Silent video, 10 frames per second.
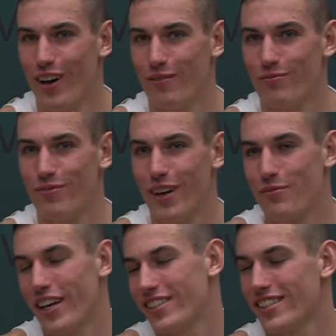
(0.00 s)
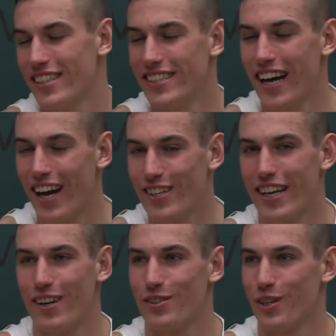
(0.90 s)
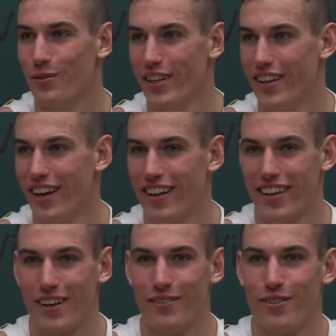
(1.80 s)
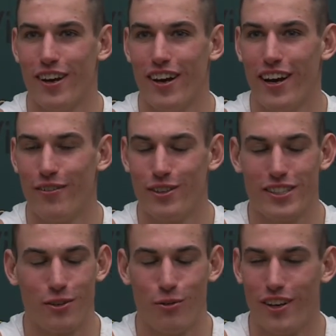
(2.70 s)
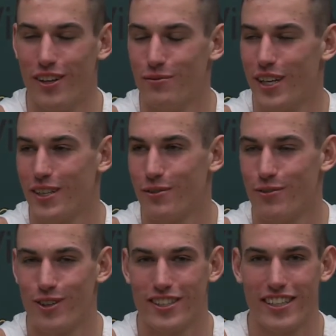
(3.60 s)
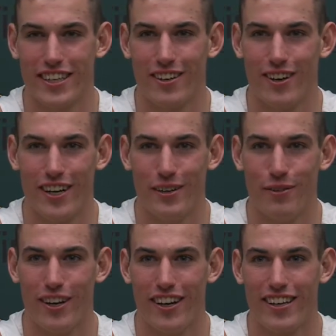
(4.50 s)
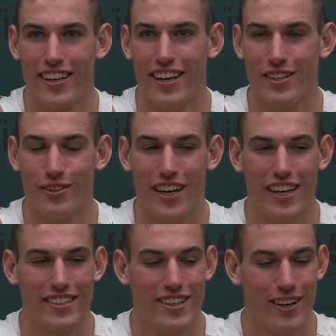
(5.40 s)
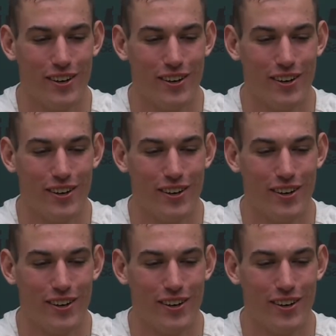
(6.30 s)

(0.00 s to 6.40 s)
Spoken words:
I'm guessing the entire town's going to be there. I think I've every single one of them's asked me for a ticket already, but can't do that.